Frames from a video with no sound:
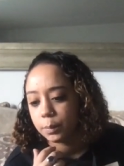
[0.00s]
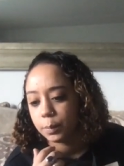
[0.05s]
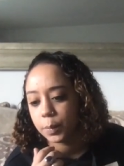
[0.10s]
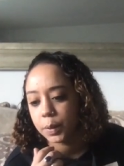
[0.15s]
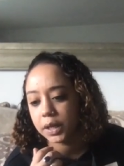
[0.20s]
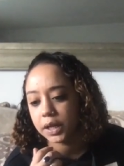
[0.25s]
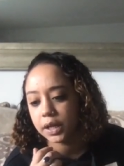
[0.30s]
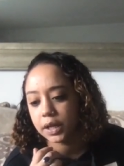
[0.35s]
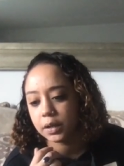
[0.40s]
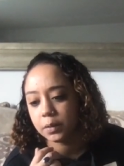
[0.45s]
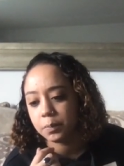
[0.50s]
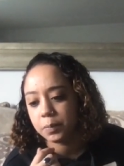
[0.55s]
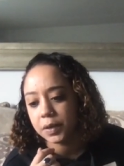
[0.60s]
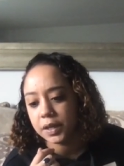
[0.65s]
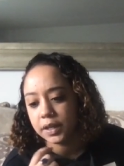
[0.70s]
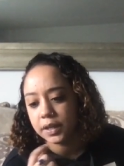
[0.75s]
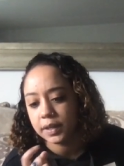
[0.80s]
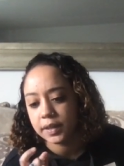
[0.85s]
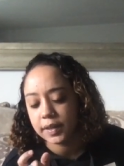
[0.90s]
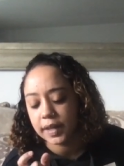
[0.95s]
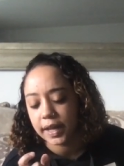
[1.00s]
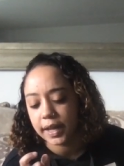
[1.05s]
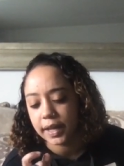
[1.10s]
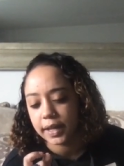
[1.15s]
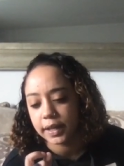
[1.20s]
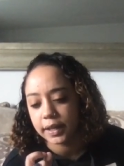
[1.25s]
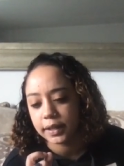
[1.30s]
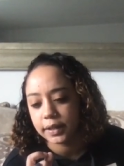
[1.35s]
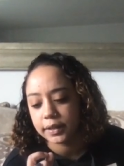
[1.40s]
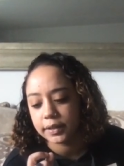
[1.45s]
but it could be
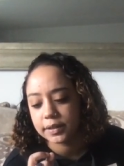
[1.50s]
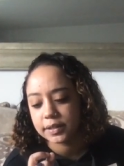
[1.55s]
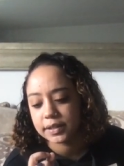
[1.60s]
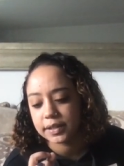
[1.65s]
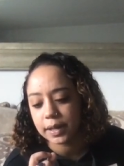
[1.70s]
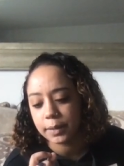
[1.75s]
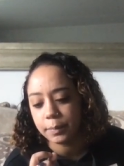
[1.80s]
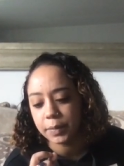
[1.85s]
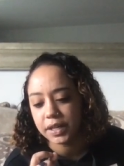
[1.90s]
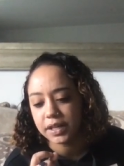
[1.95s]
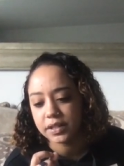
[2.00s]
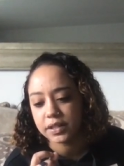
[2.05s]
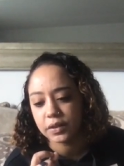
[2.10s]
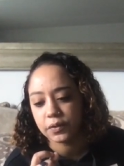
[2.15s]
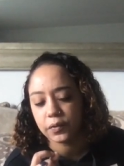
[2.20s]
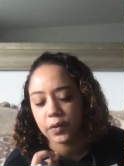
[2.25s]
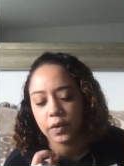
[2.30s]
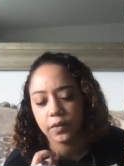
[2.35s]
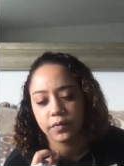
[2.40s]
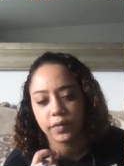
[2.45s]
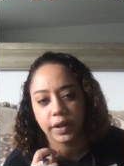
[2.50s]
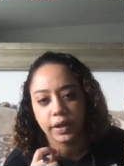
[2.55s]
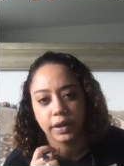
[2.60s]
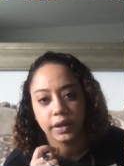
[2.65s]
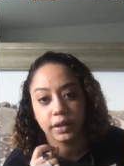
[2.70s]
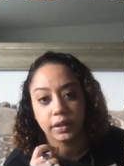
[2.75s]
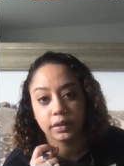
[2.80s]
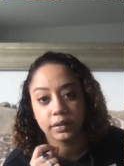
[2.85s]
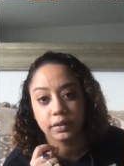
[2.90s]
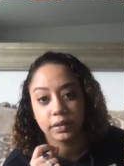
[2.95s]
that somebody just felt very